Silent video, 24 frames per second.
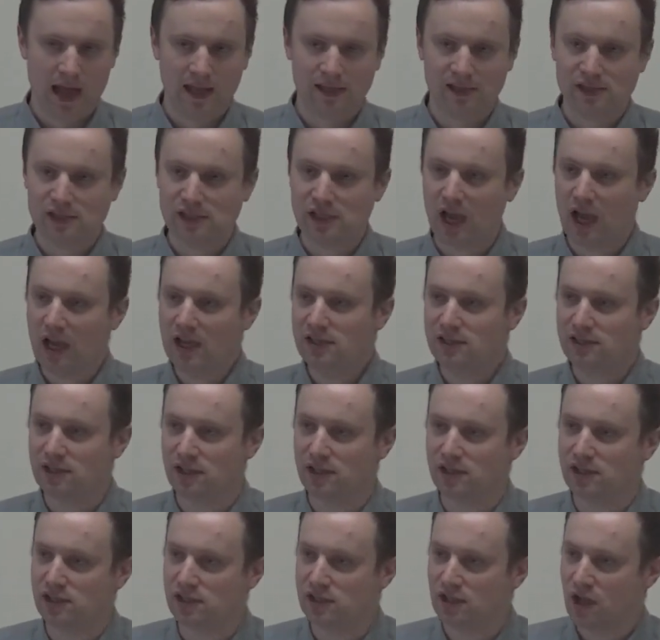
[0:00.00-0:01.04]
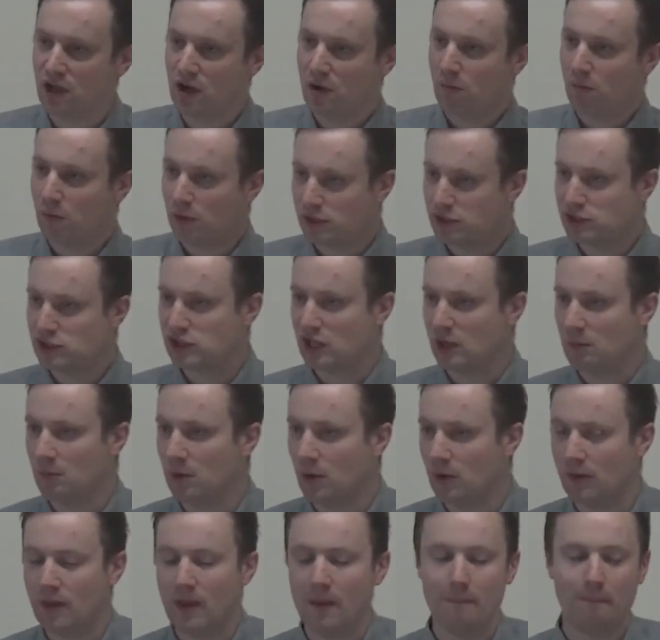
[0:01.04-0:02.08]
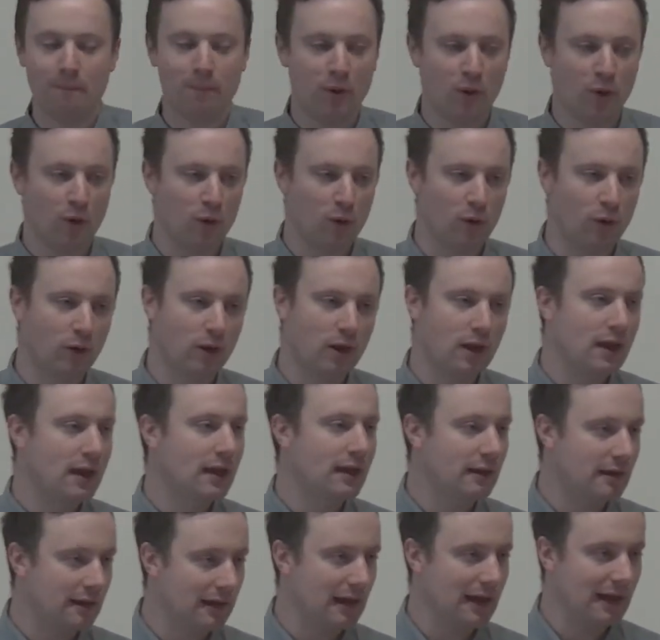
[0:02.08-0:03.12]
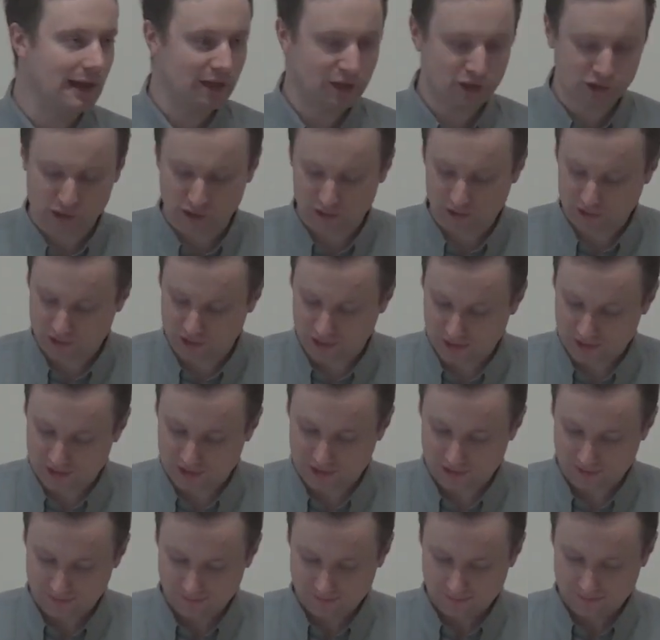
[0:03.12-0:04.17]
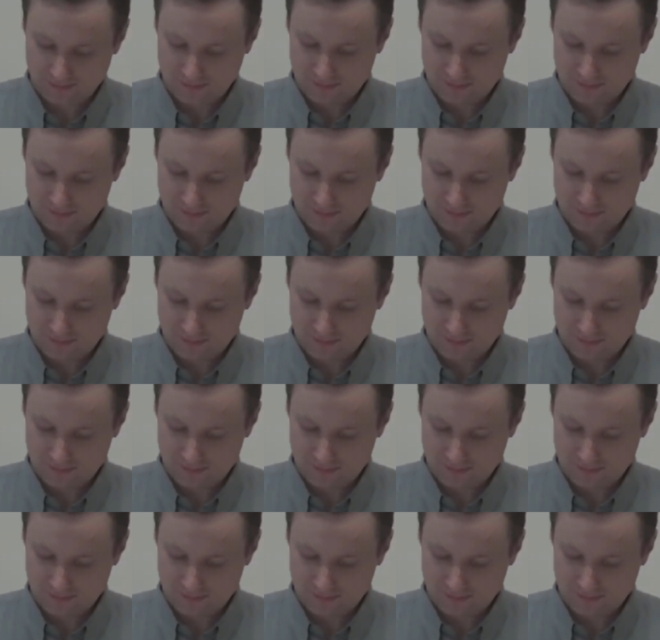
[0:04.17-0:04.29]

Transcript: And Titus was someone that Paul clearly trusted.